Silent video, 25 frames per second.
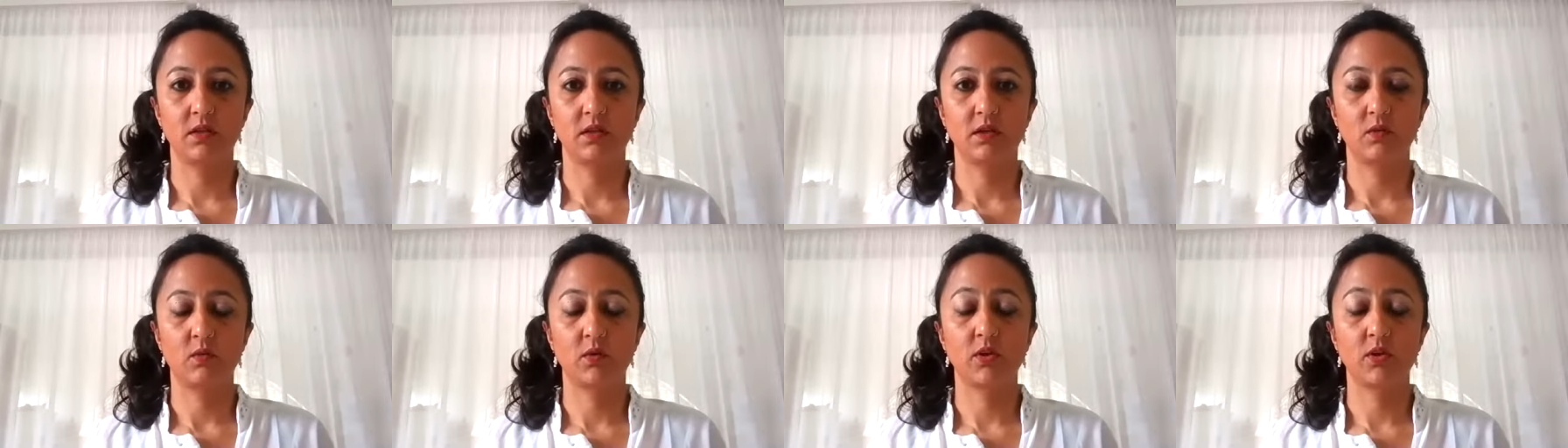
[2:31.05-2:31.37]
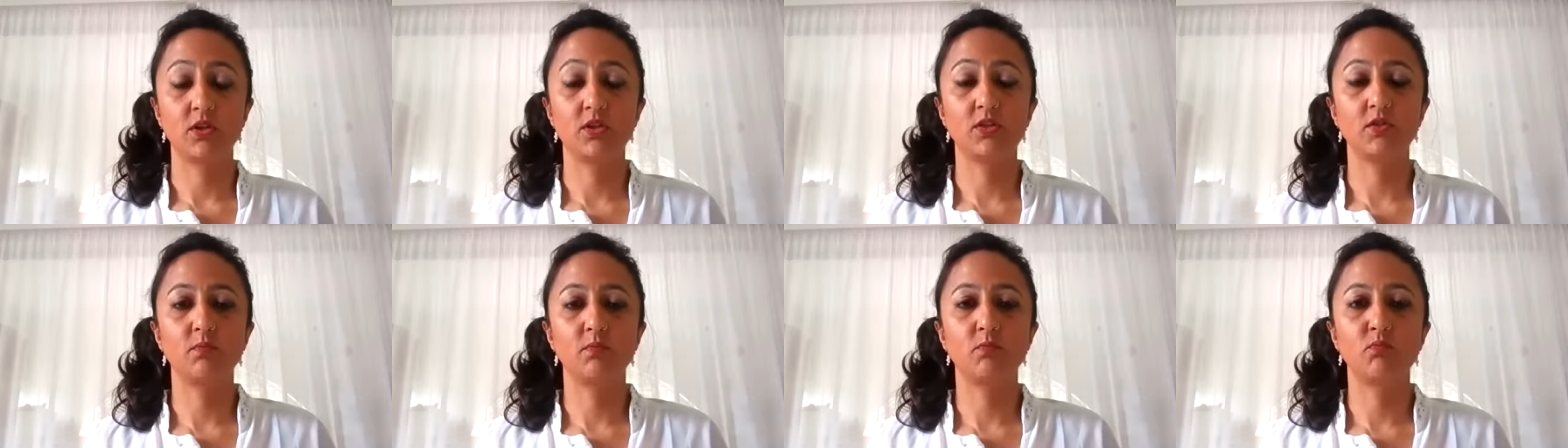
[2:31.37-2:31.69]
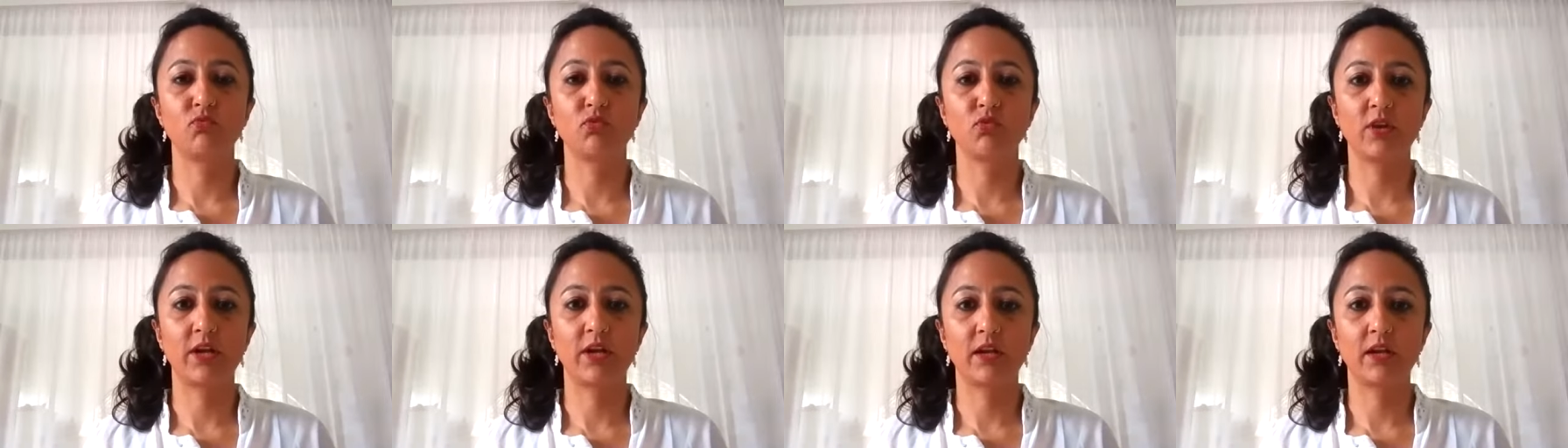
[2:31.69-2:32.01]
I want you to
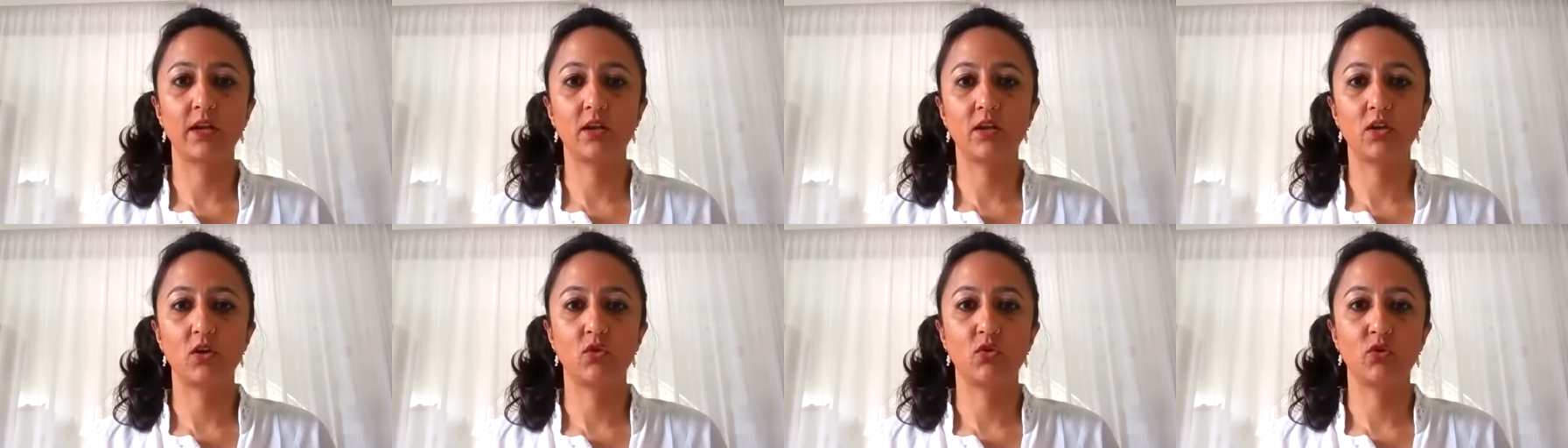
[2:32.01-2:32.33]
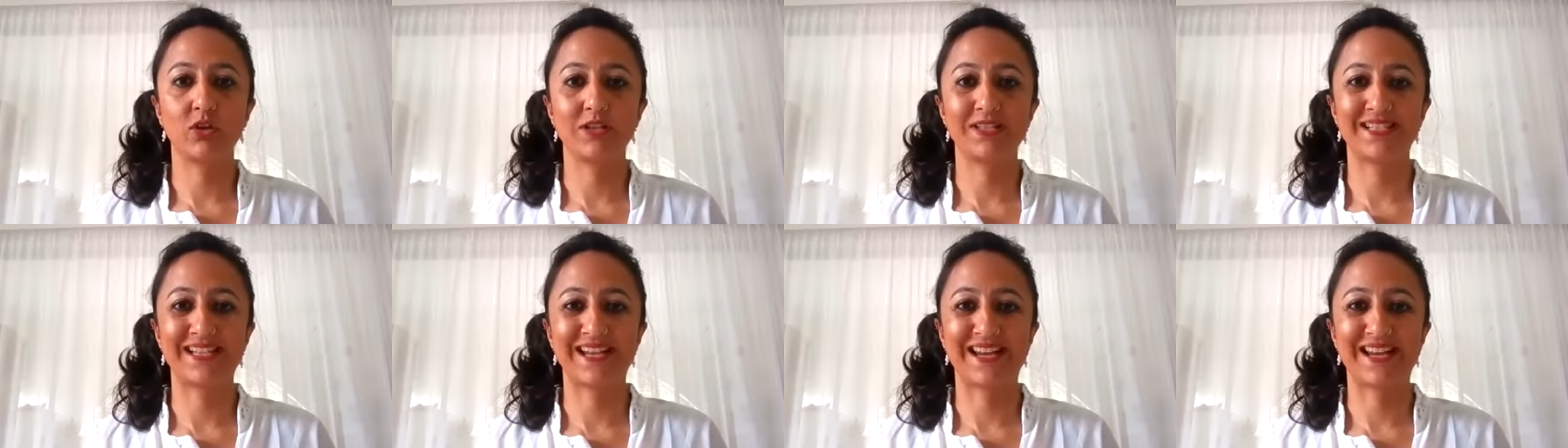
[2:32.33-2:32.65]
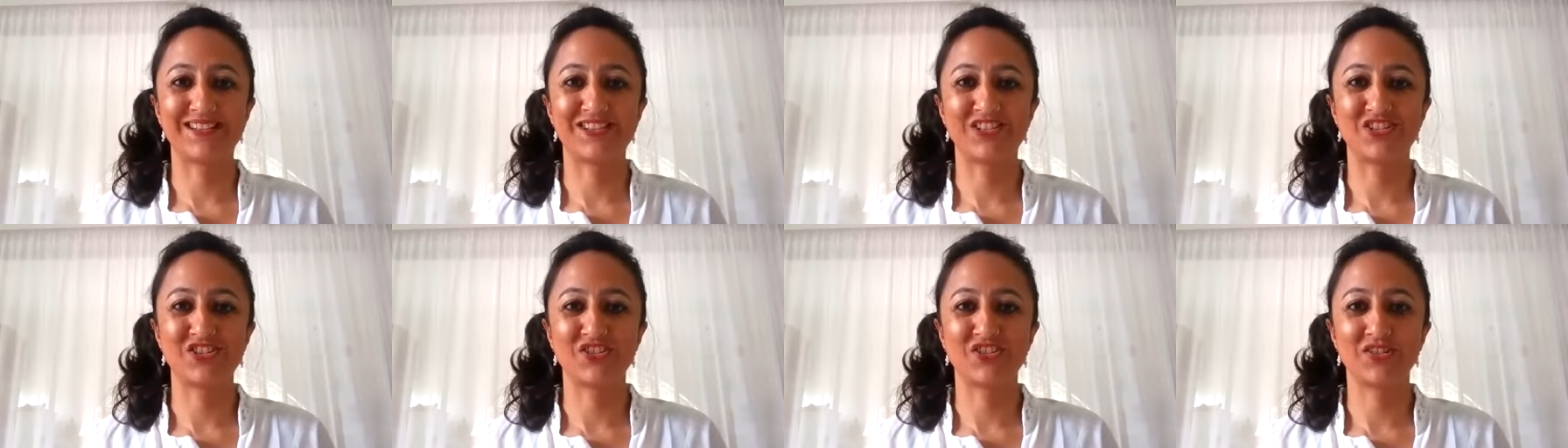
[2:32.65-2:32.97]
bring your
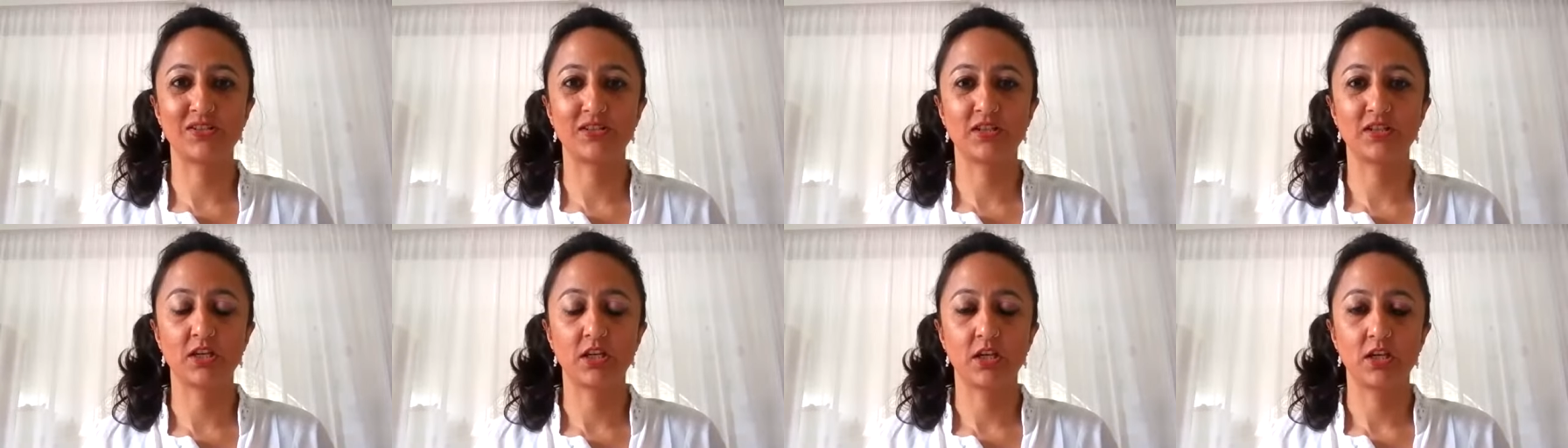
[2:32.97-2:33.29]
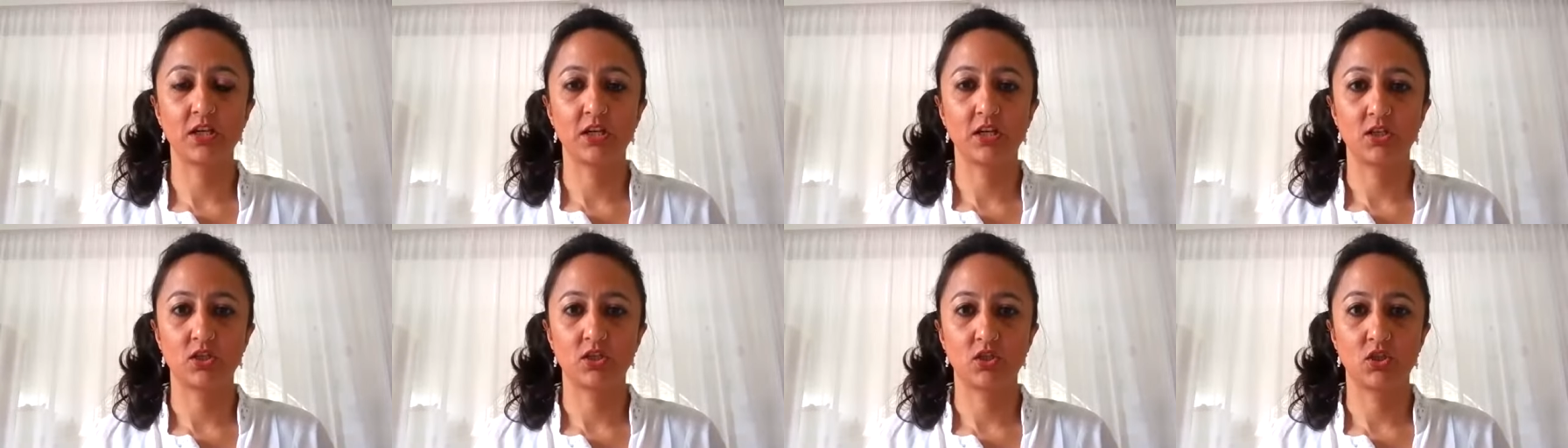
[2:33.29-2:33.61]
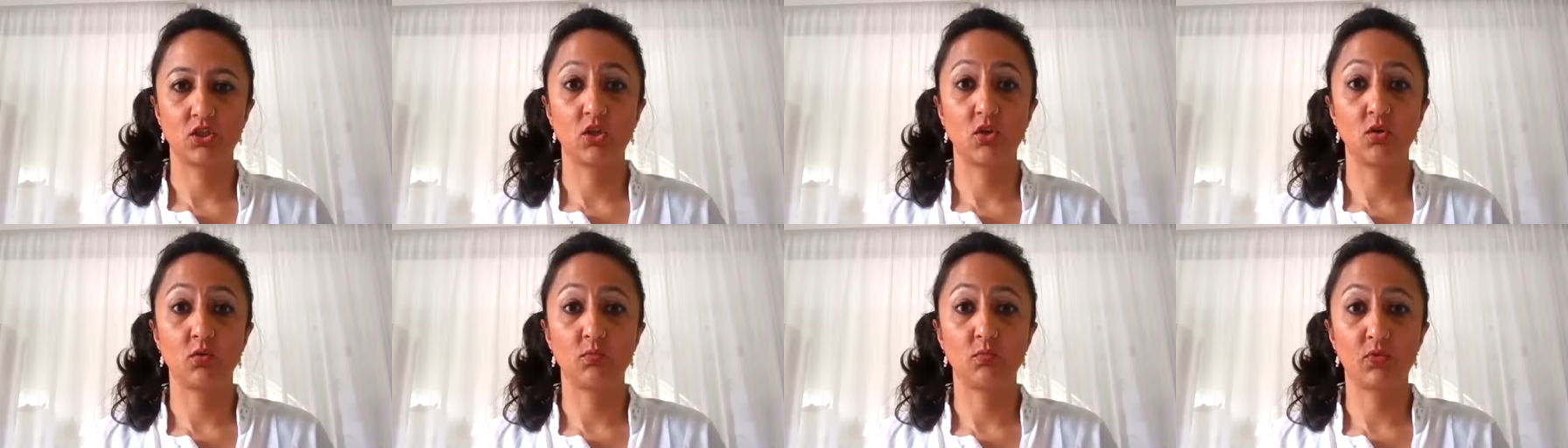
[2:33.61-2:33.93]
attention to
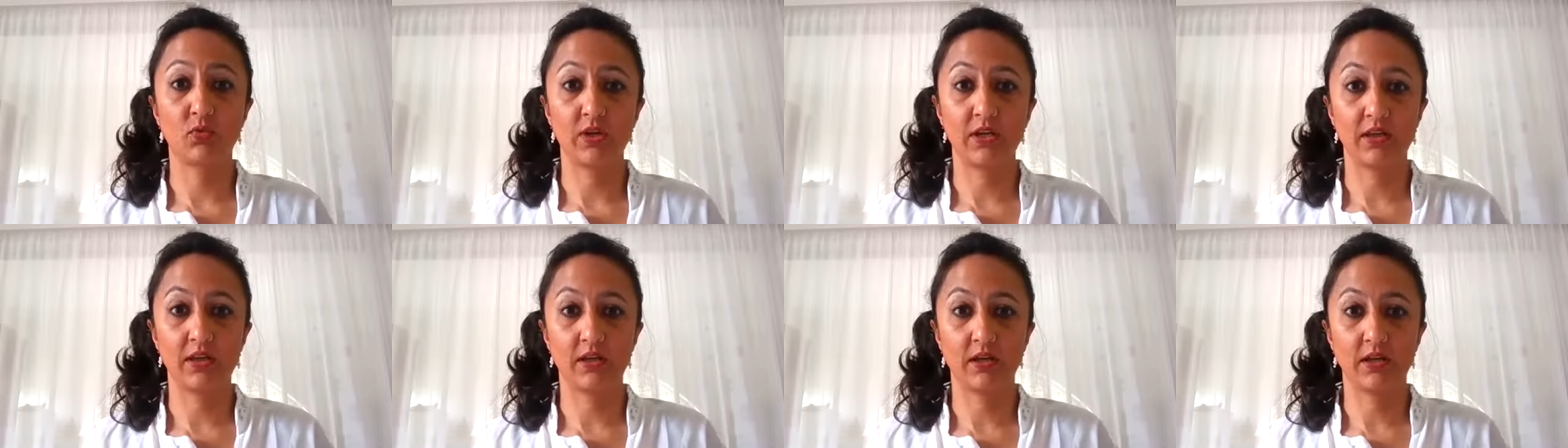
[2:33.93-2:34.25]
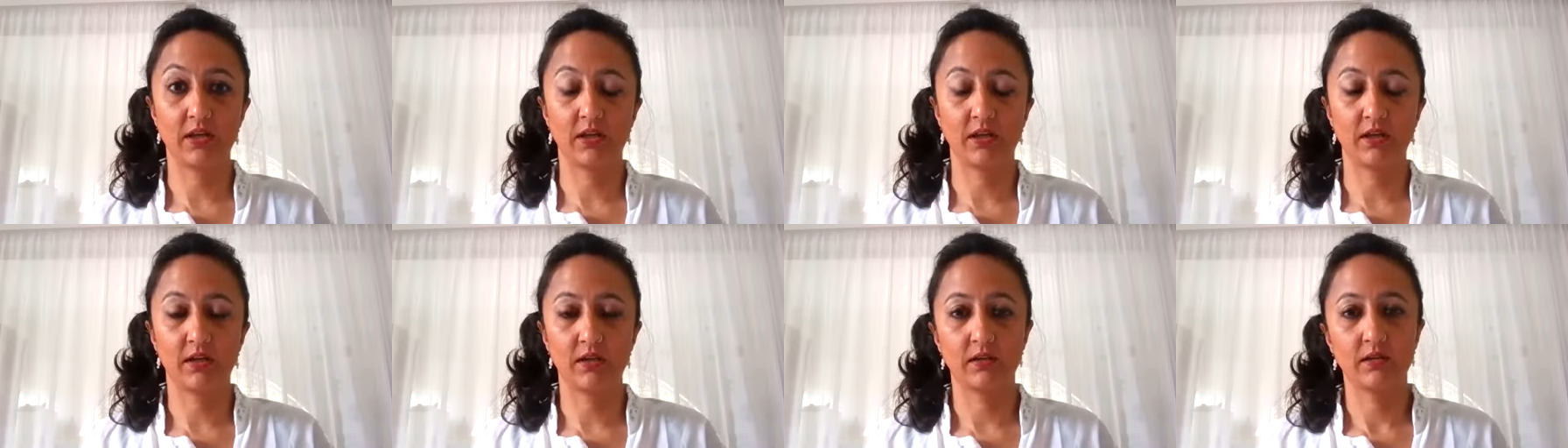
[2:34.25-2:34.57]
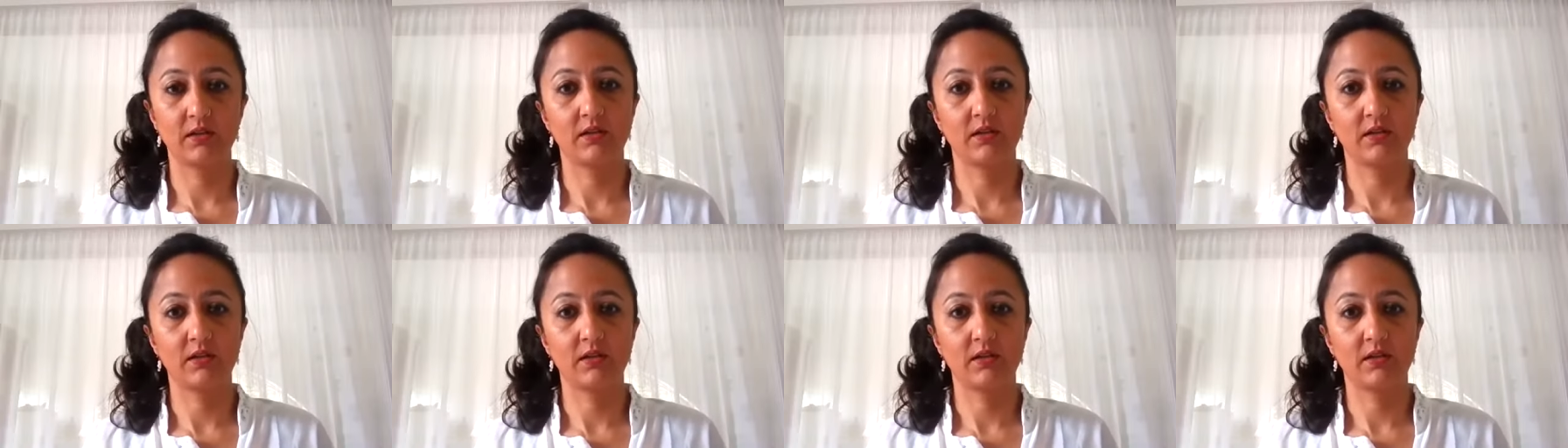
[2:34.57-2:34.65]
your breathing.